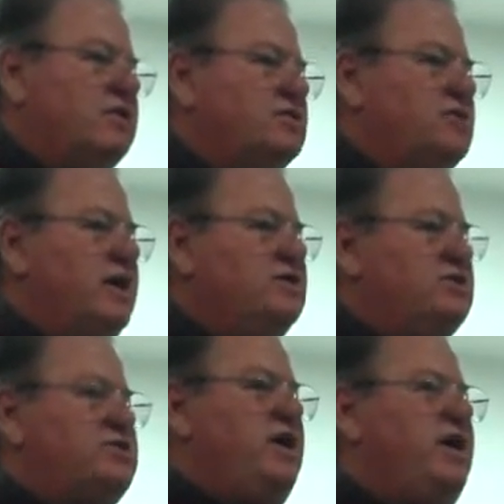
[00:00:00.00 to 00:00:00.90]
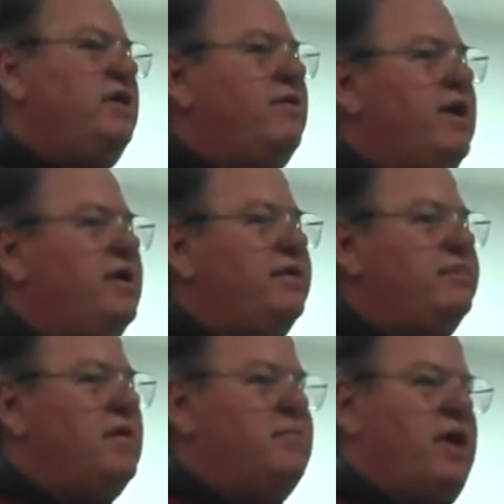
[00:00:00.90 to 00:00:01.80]
see I just hit it,
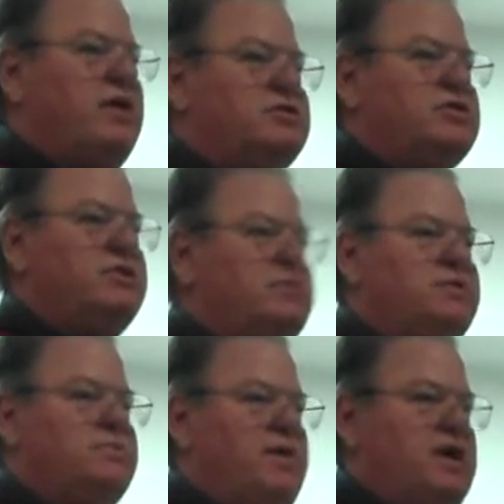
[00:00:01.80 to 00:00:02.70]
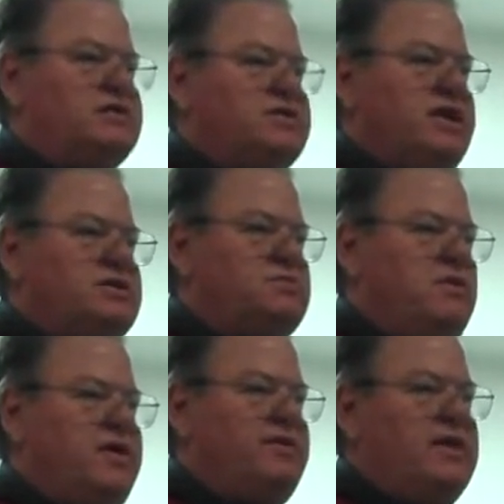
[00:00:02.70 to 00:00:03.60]
right? Remember how I showed you with the box
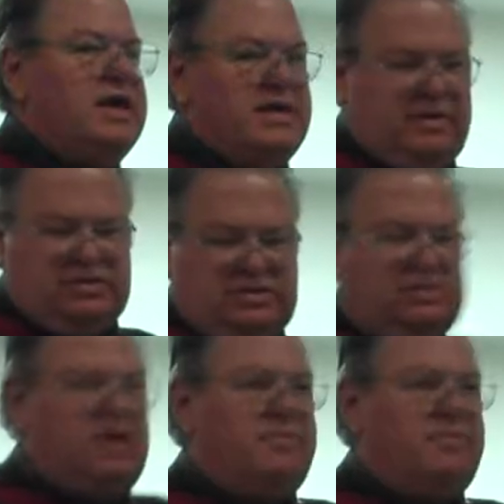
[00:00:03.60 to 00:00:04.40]
last time? This is